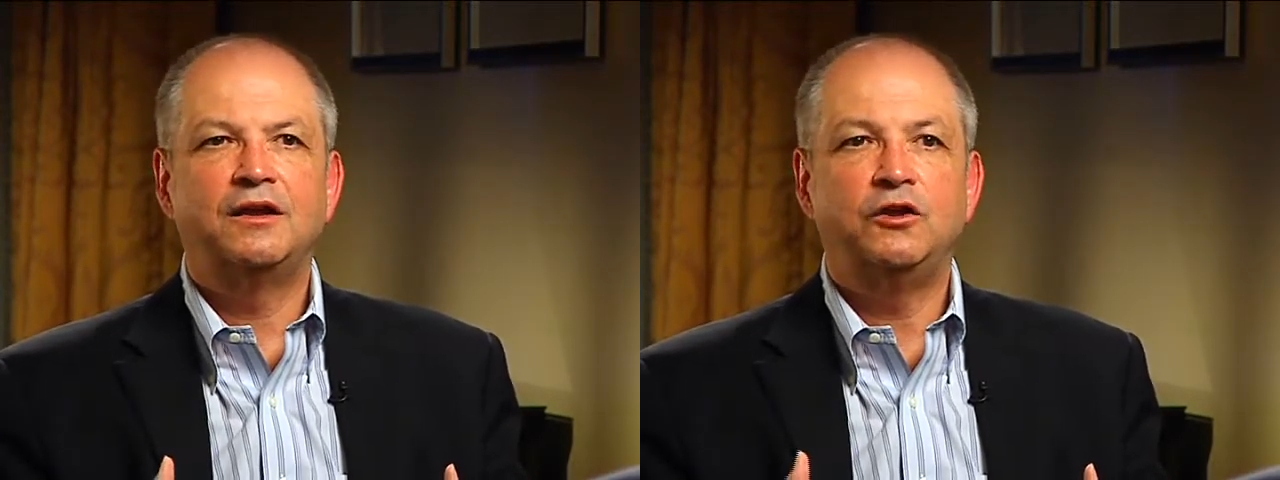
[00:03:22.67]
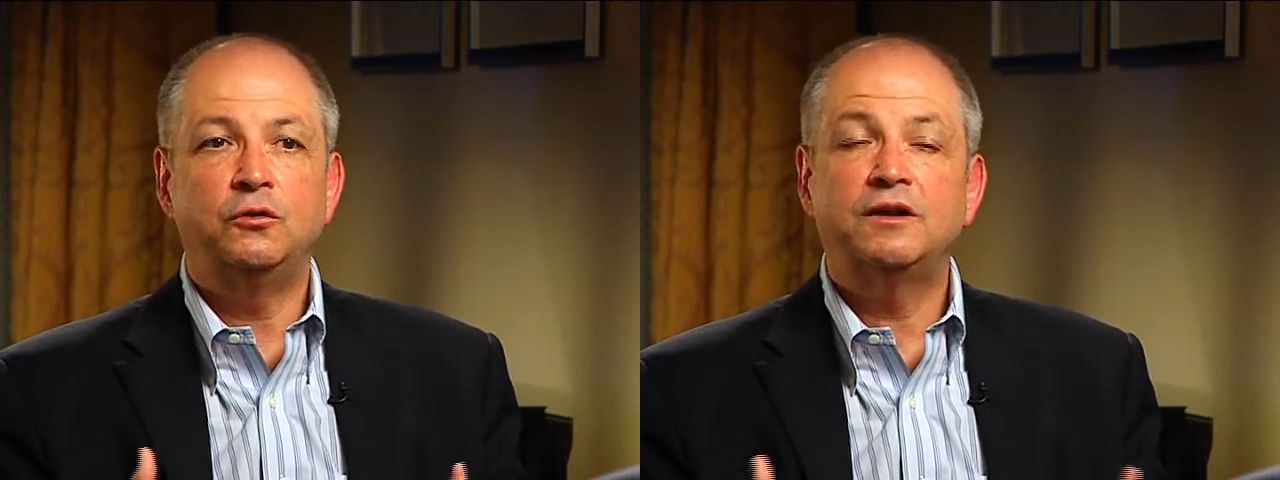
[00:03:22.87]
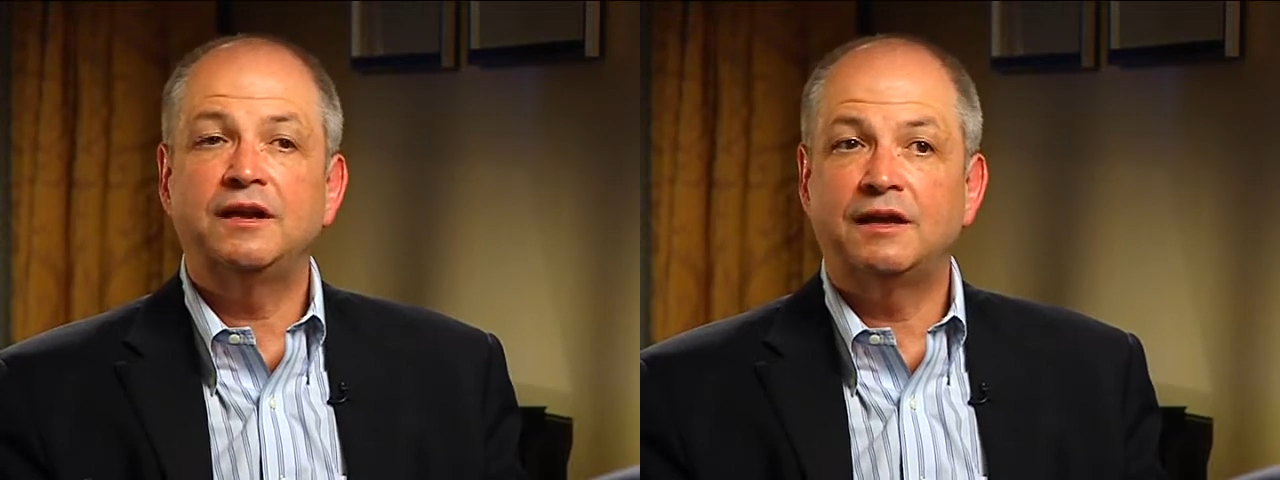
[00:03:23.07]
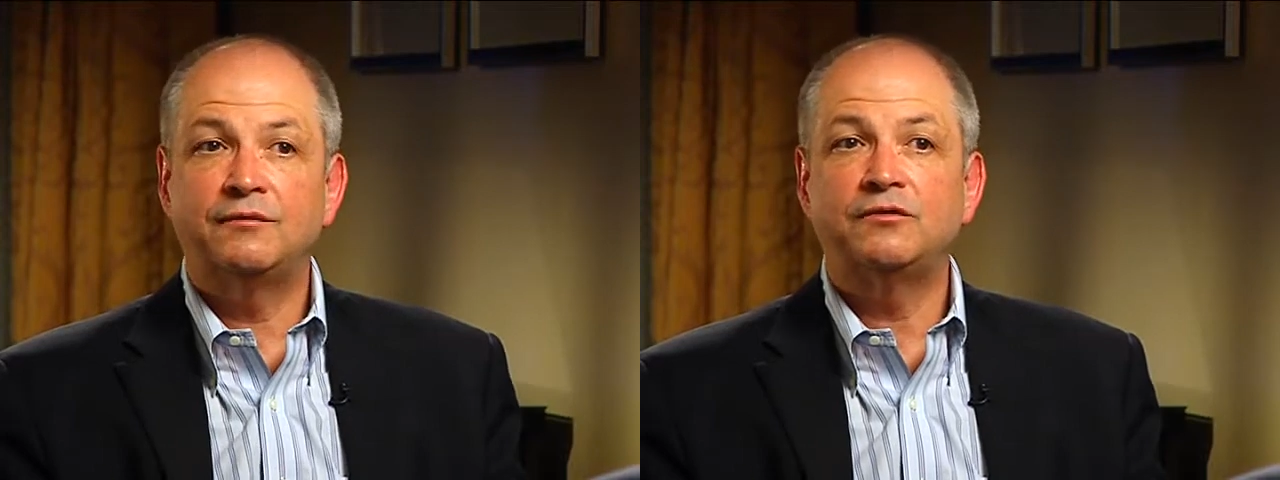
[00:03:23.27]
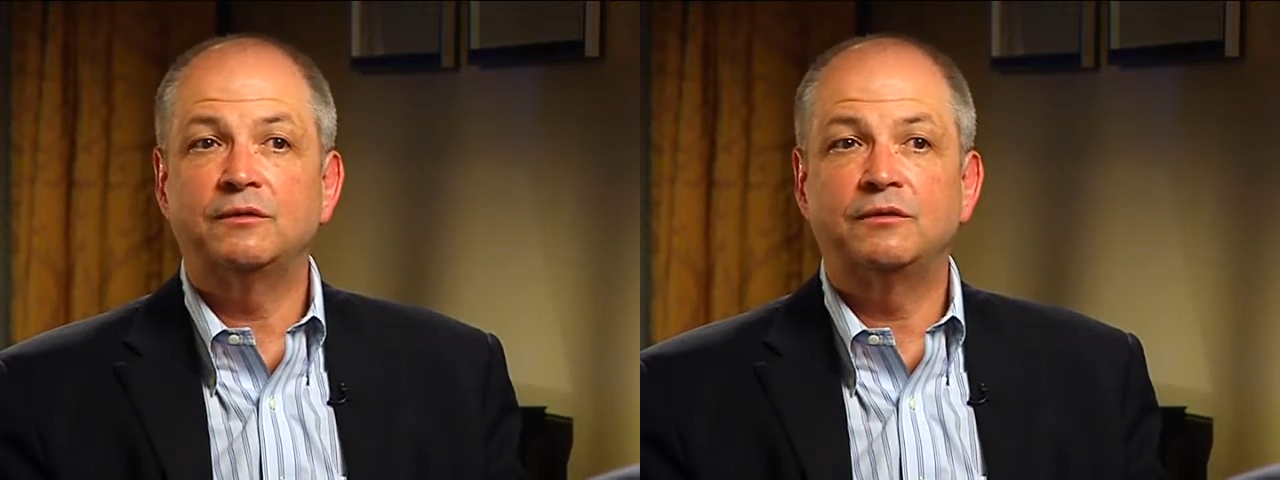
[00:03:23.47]
you can
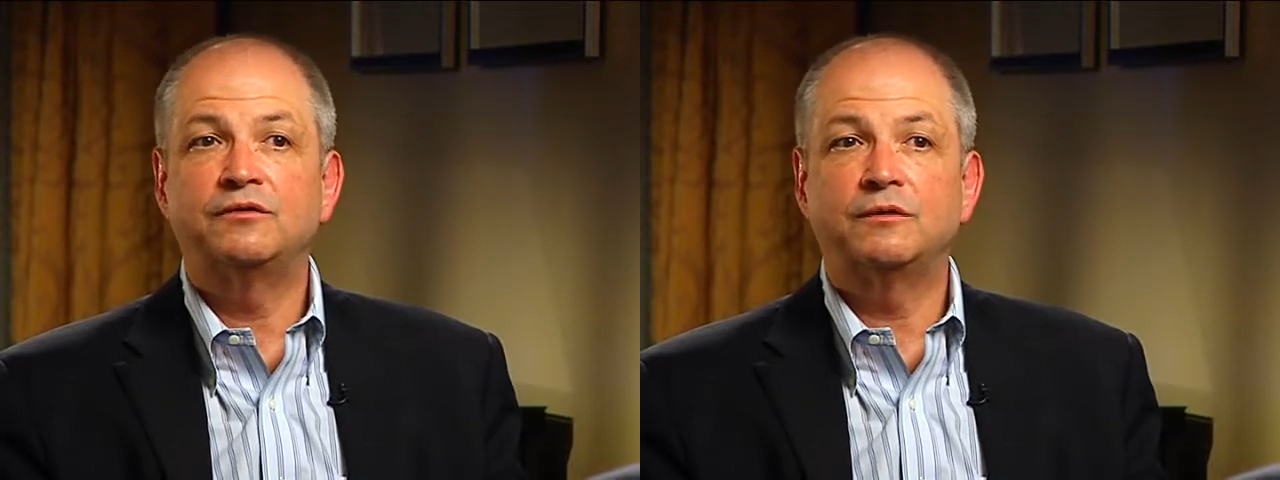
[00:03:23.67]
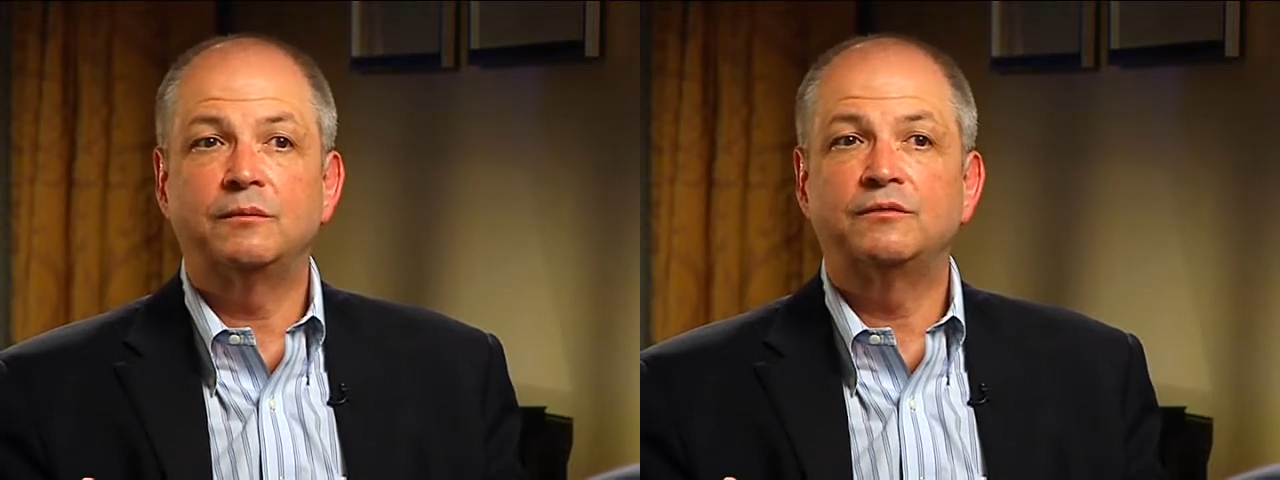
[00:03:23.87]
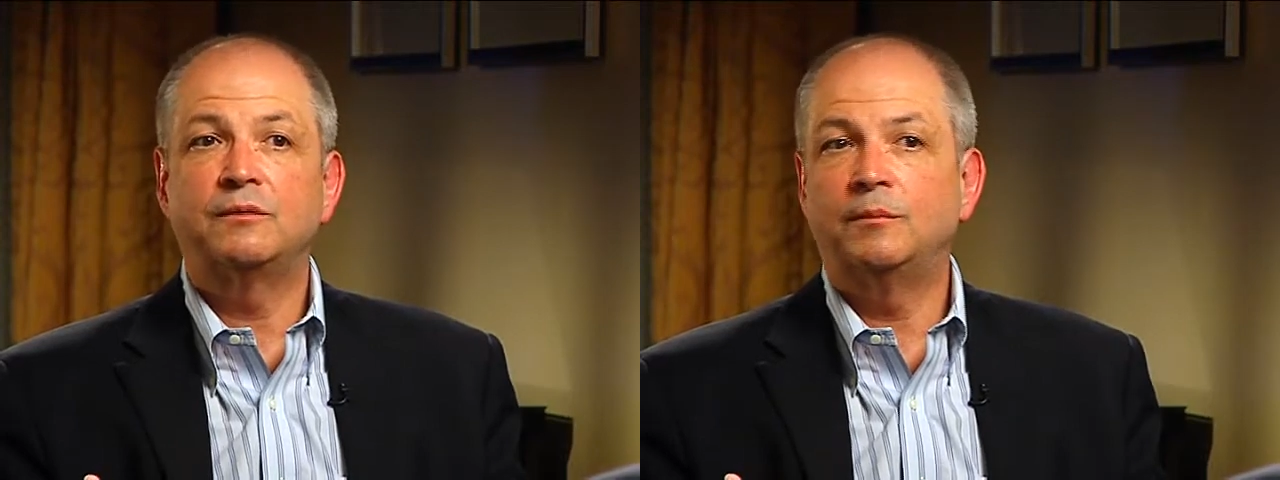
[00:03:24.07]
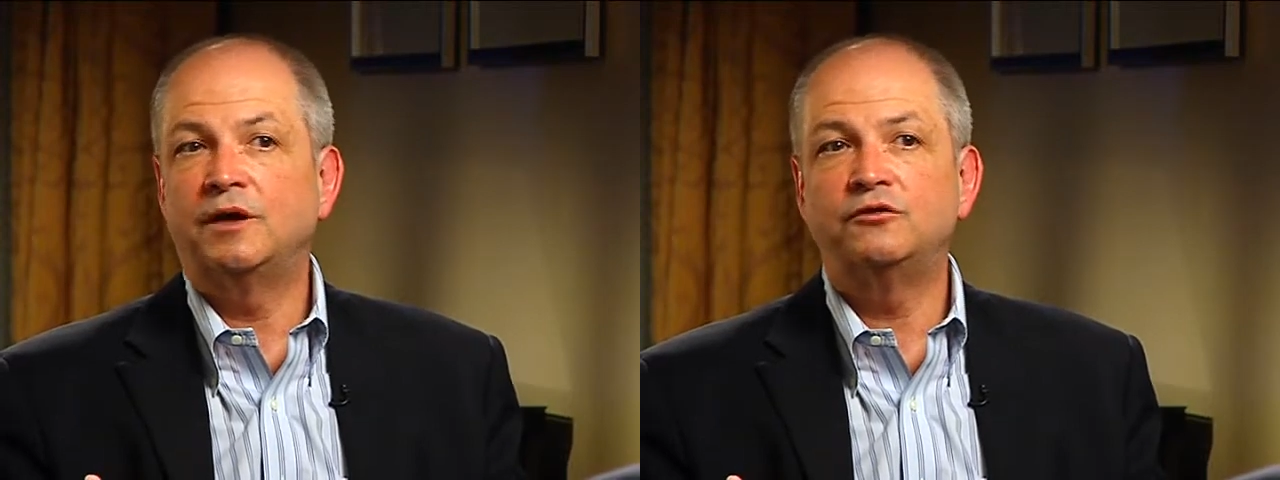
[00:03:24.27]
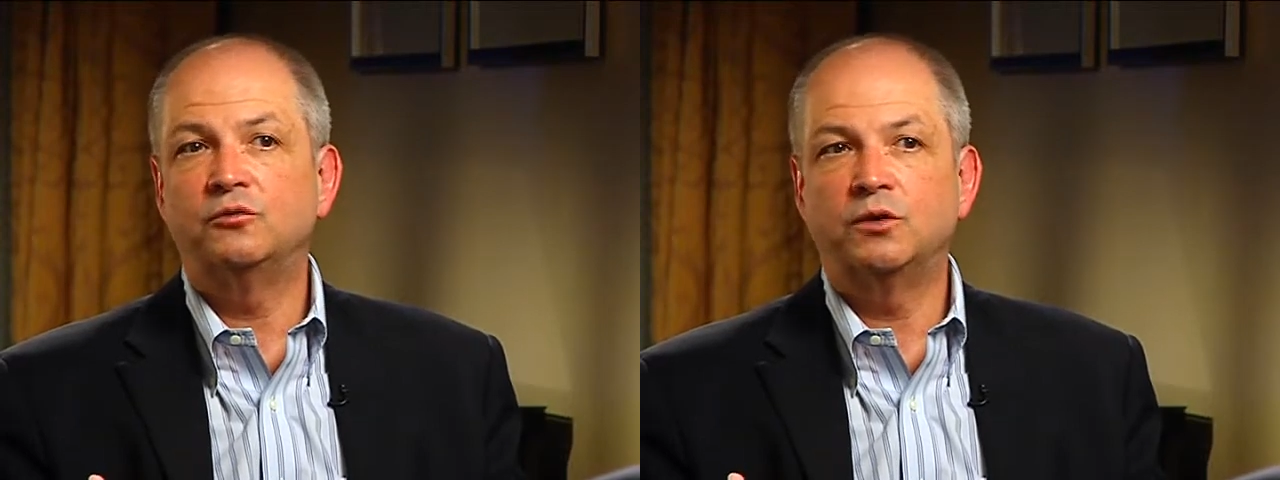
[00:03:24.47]
have some
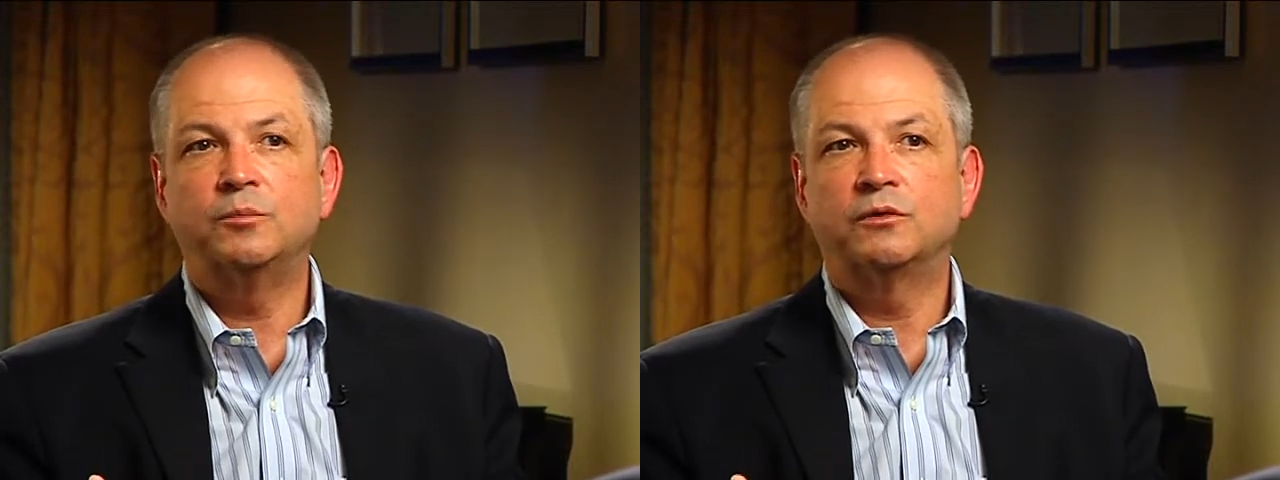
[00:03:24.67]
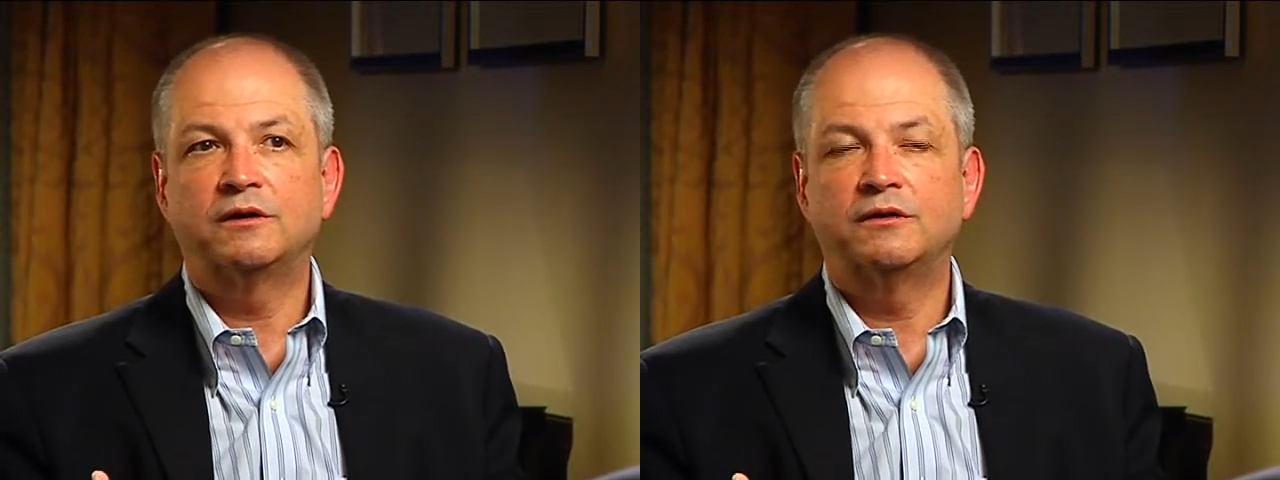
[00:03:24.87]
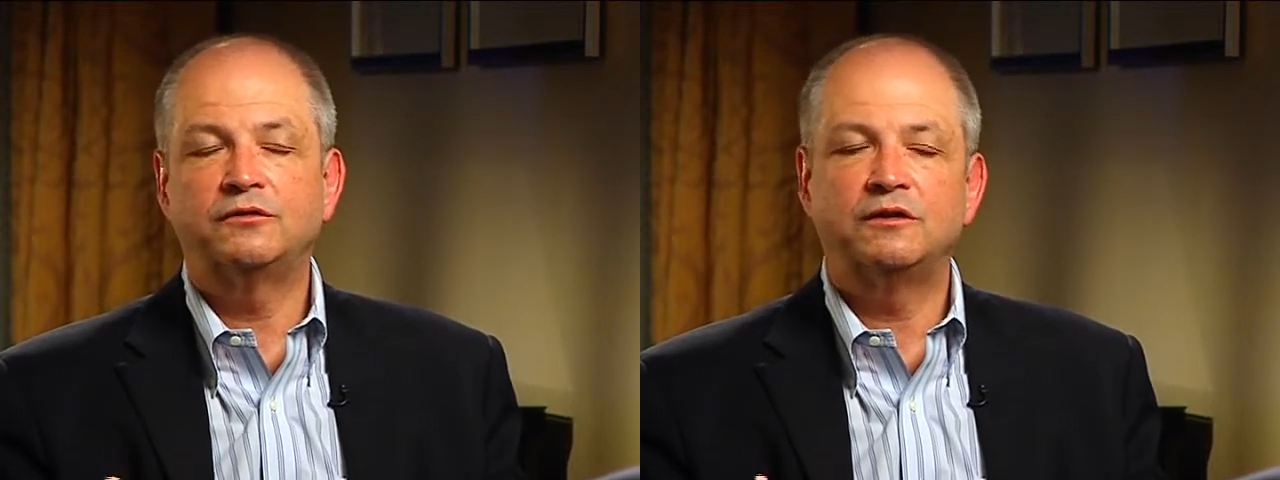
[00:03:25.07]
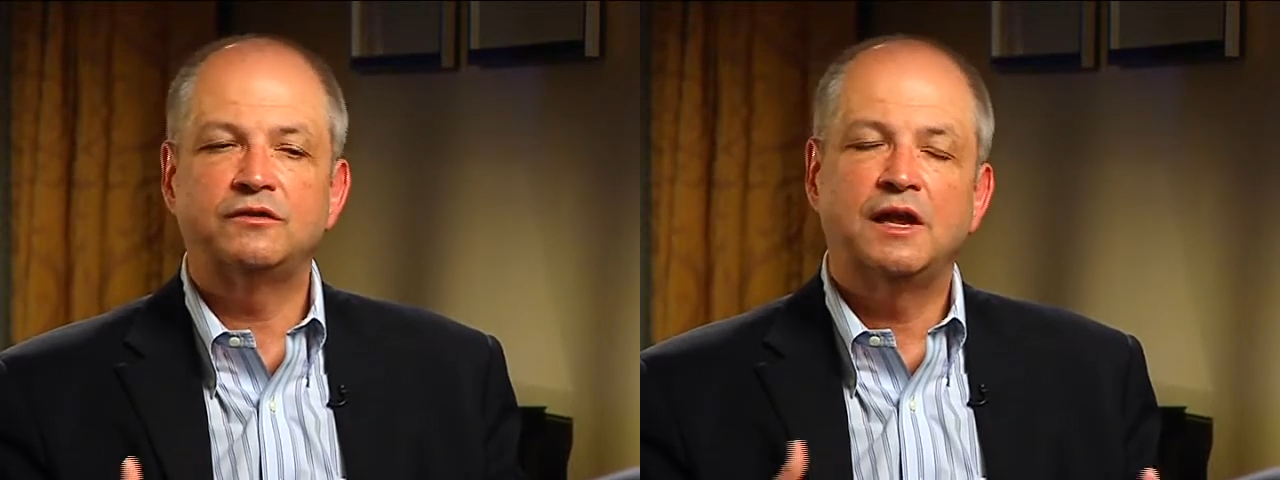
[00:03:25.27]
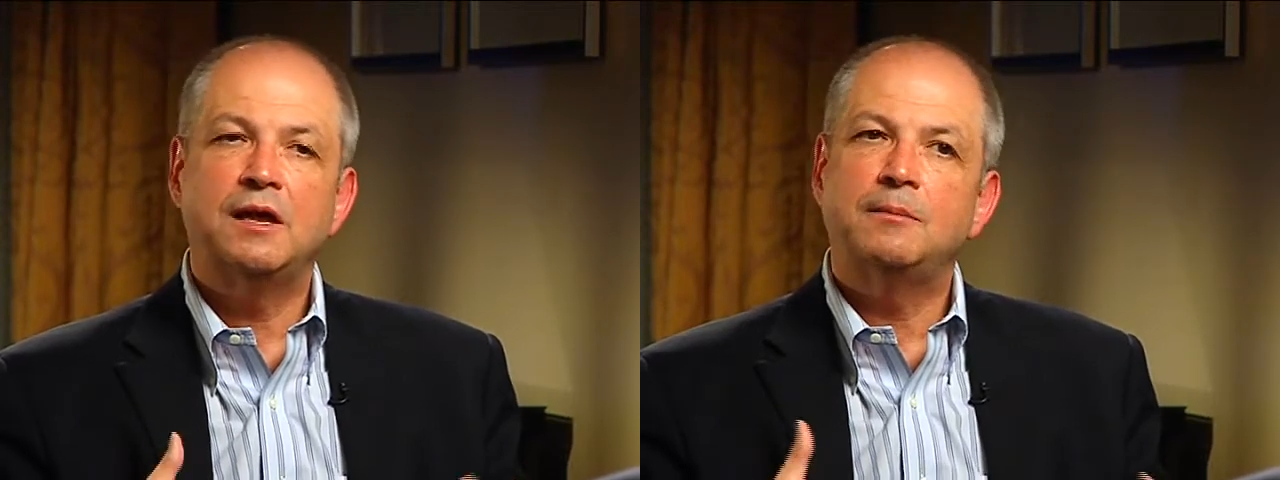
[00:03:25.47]
major repercussions.